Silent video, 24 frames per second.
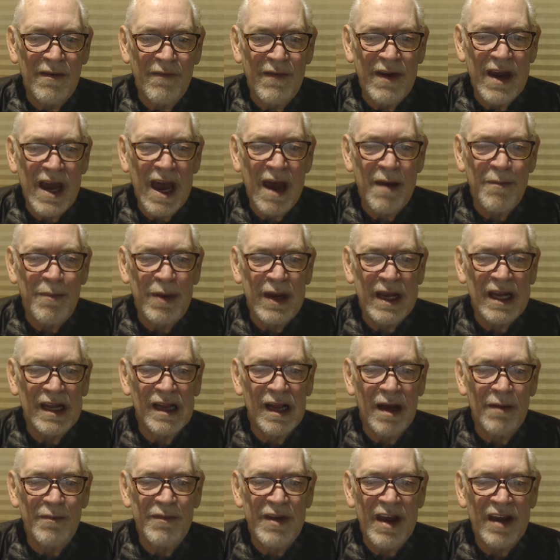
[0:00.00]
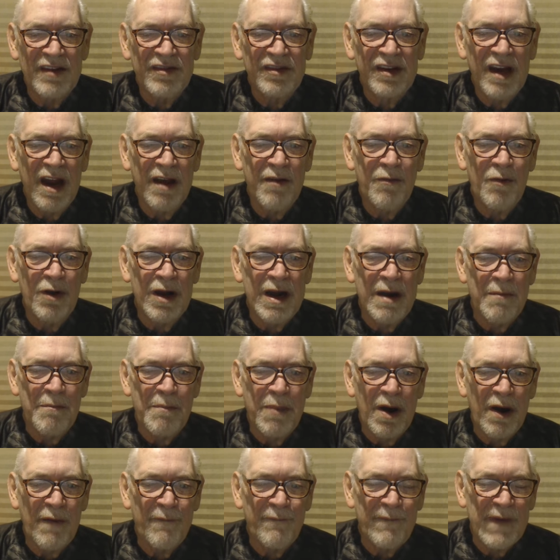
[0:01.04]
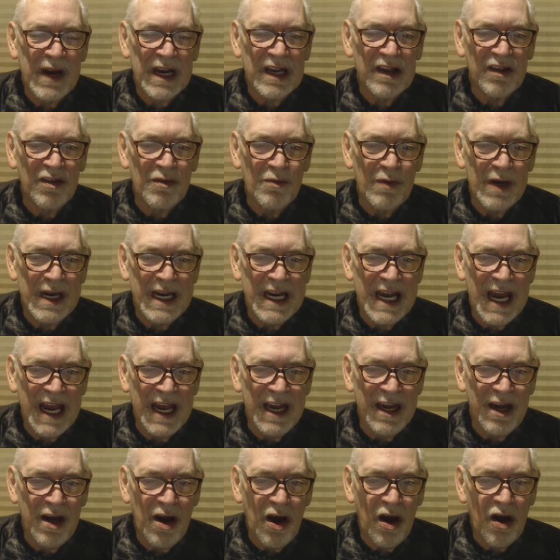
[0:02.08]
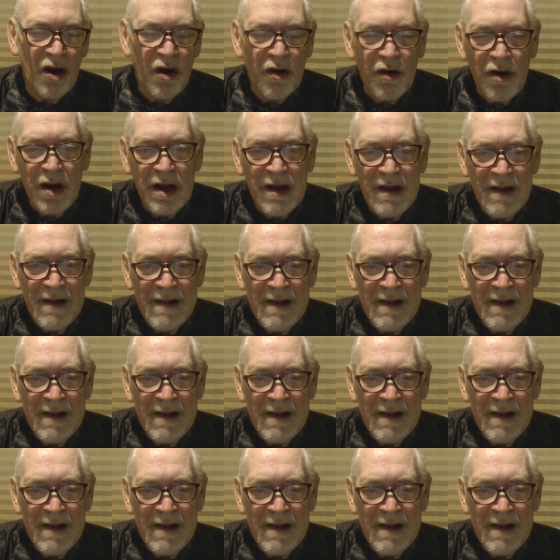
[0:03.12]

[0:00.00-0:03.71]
The VIP club yesterday went a perfect 3-0,